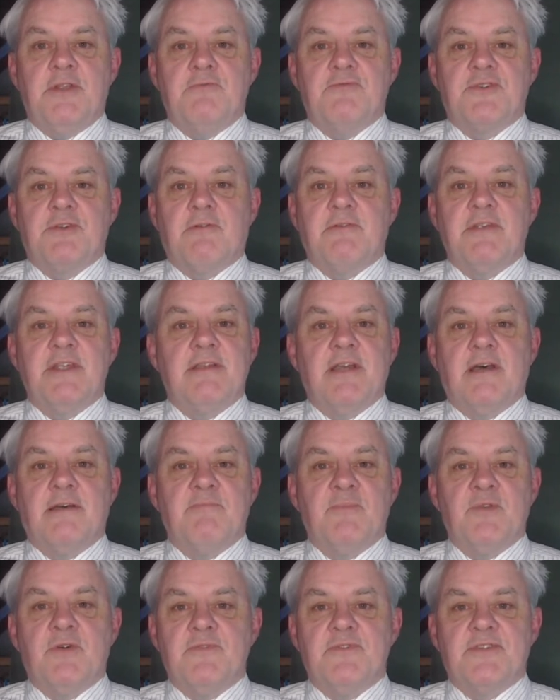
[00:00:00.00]
sorry,
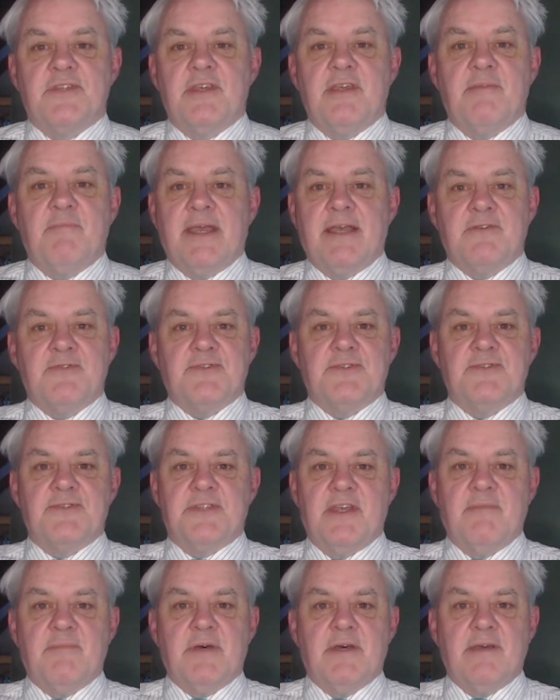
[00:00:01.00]
I'm not the same house as
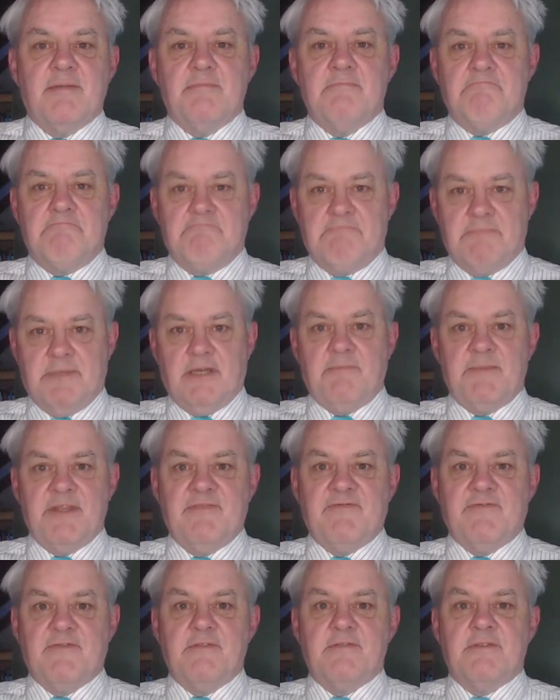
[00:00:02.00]
them. I'm
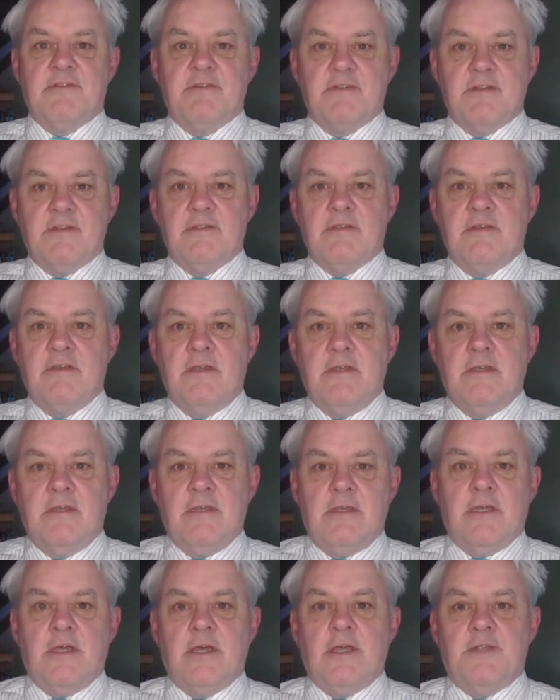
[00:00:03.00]
different,
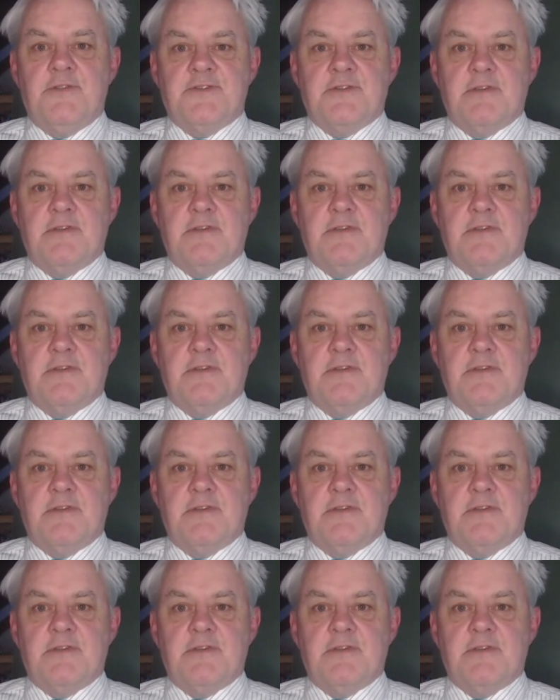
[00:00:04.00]
and